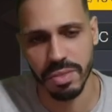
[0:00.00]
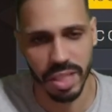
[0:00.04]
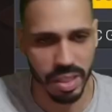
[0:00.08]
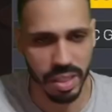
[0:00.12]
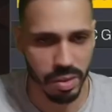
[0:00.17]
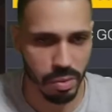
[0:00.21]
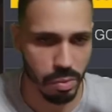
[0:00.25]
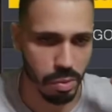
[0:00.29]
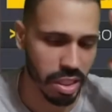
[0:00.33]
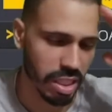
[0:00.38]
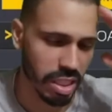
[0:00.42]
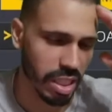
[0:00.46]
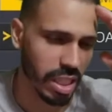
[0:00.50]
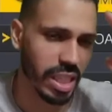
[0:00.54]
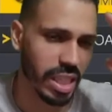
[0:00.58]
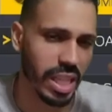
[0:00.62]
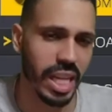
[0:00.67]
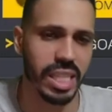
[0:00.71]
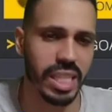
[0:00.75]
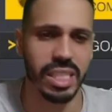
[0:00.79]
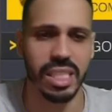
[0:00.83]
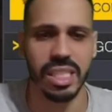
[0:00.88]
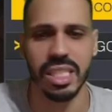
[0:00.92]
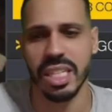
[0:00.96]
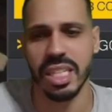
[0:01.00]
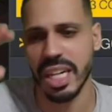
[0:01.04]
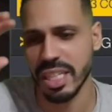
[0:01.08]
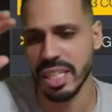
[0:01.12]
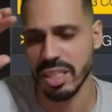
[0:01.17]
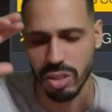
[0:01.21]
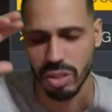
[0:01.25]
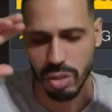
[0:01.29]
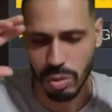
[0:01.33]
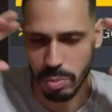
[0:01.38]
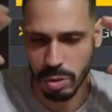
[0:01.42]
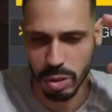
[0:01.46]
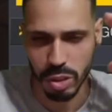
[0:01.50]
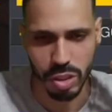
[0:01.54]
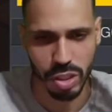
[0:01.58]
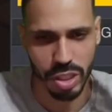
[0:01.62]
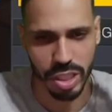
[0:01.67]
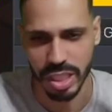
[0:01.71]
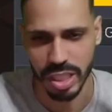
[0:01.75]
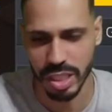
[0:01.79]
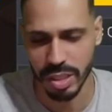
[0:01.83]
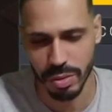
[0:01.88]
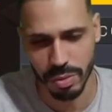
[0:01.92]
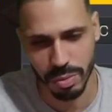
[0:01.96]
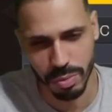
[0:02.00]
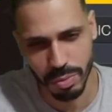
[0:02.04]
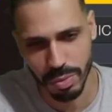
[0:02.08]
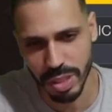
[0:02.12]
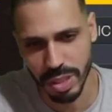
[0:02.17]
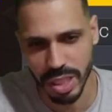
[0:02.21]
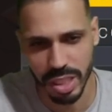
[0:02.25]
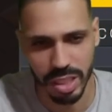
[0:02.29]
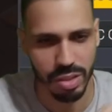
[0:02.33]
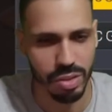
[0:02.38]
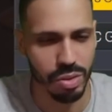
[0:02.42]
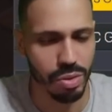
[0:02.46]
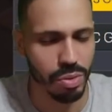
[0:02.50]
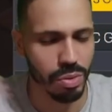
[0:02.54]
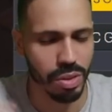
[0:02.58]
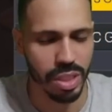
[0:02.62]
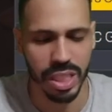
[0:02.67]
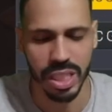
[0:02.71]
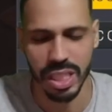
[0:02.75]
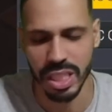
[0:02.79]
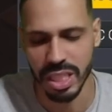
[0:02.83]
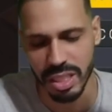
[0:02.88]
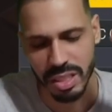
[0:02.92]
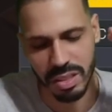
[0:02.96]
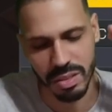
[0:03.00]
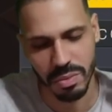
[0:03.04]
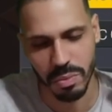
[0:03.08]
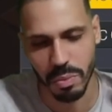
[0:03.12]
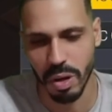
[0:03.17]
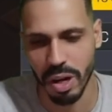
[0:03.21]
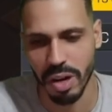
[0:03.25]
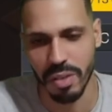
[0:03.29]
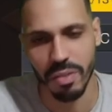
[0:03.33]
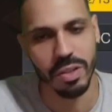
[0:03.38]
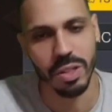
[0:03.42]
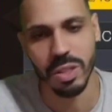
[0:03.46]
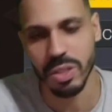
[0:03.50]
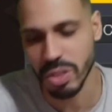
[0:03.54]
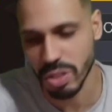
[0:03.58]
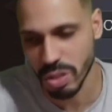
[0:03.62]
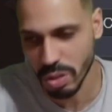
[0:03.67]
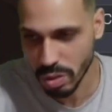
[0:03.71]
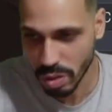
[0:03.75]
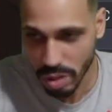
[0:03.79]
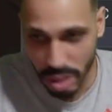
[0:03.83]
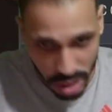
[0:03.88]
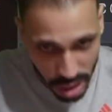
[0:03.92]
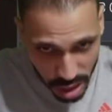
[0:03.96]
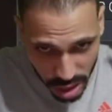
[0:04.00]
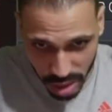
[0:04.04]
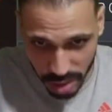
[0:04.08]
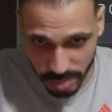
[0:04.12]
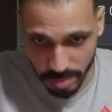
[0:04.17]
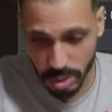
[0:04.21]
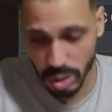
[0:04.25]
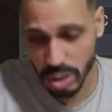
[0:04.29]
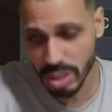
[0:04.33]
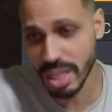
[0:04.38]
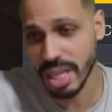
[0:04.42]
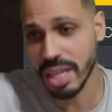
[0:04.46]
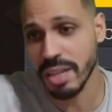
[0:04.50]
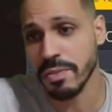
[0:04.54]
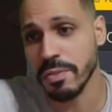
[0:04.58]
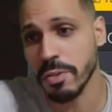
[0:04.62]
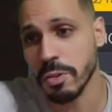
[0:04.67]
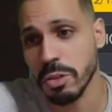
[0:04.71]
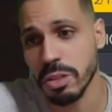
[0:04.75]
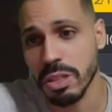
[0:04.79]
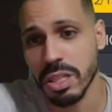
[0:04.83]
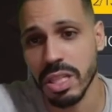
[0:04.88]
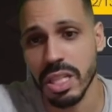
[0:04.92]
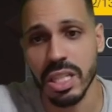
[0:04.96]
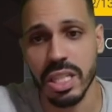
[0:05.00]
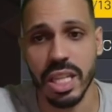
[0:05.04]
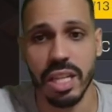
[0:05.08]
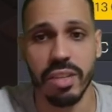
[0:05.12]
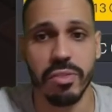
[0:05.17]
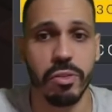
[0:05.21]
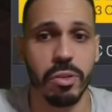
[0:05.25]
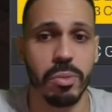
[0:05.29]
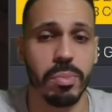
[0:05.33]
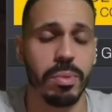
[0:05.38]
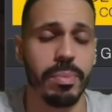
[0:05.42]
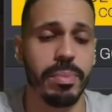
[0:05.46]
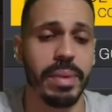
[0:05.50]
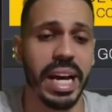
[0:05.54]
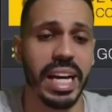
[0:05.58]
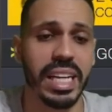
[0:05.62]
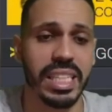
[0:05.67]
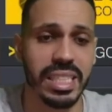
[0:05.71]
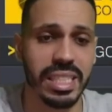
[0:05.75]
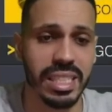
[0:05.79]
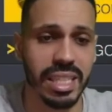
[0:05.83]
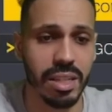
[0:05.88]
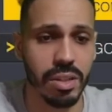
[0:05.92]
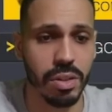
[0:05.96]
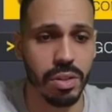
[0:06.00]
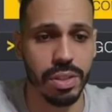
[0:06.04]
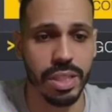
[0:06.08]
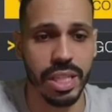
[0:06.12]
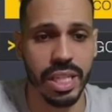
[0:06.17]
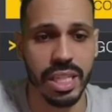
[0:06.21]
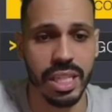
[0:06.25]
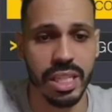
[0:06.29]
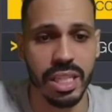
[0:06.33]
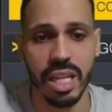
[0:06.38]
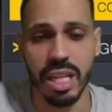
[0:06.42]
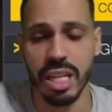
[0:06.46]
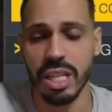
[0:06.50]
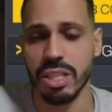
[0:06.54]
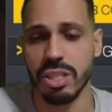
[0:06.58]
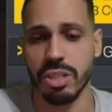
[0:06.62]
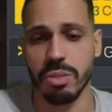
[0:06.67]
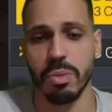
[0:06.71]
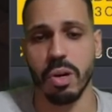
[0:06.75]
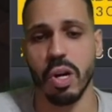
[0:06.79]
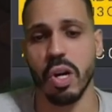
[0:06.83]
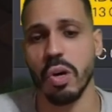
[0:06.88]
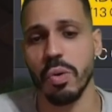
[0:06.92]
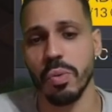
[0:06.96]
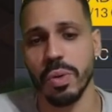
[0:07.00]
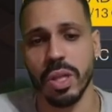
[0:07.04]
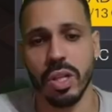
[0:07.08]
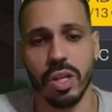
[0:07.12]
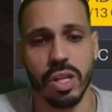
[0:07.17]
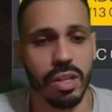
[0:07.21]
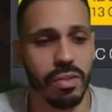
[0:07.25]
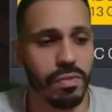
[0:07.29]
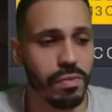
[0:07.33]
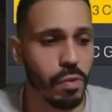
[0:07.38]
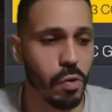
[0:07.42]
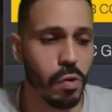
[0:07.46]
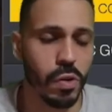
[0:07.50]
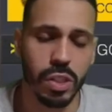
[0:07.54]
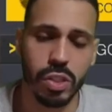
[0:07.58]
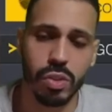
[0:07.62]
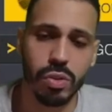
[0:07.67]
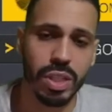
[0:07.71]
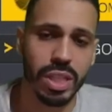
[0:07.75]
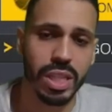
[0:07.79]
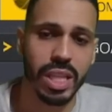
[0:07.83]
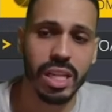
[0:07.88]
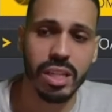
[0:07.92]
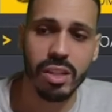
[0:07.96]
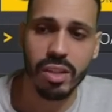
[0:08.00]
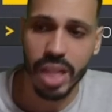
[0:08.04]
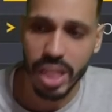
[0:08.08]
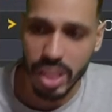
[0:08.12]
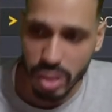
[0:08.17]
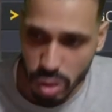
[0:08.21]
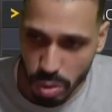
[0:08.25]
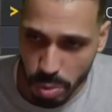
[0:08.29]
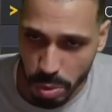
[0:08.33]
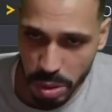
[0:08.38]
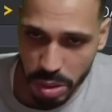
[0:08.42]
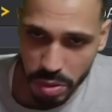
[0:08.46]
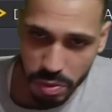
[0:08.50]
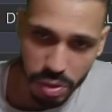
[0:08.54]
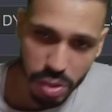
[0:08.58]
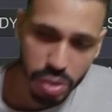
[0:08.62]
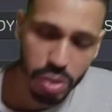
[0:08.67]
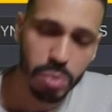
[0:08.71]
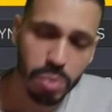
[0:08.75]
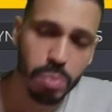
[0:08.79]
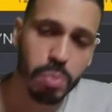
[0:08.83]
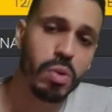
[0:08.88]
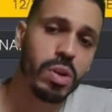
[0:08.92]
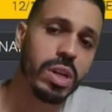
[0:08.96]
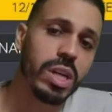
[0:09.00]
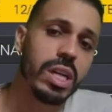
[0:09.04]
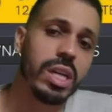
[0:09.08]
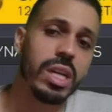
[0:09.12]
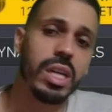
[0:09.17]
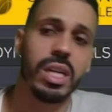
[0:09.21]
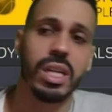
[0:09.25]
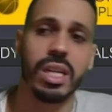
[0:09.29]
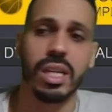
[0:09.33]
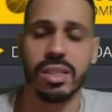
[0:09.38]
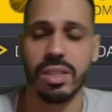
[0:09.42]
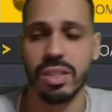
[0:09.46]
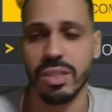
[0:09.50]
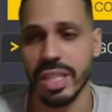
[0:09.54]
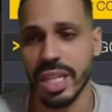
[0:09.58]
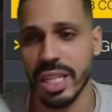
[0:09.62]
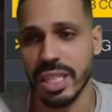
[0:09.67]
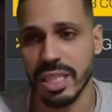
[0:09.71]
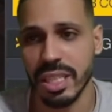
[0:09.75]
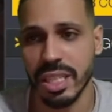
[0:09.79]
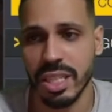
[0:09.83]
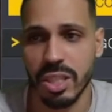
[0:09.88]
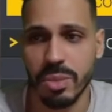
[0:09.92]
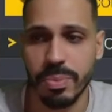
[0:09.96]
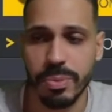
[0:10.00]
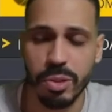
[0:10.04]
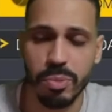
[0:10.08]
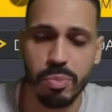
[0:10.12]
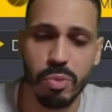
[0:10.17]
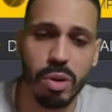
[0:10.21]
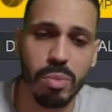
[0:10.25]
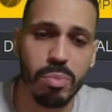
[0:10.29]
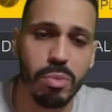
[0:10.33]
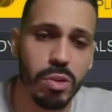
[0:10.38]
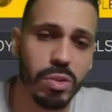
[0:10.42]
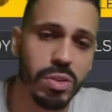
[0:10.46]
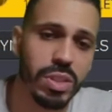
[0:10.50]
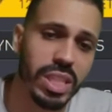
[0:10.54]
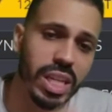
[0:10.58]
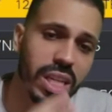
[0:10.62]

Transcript: Like once I landed, I had so much like redoing and whatever. So just thankful, thankful to be back, settled in. Tomorrow we looking forward to it. Thank you guys so much for your support. I'll see you guys later. It's been your boy Mos.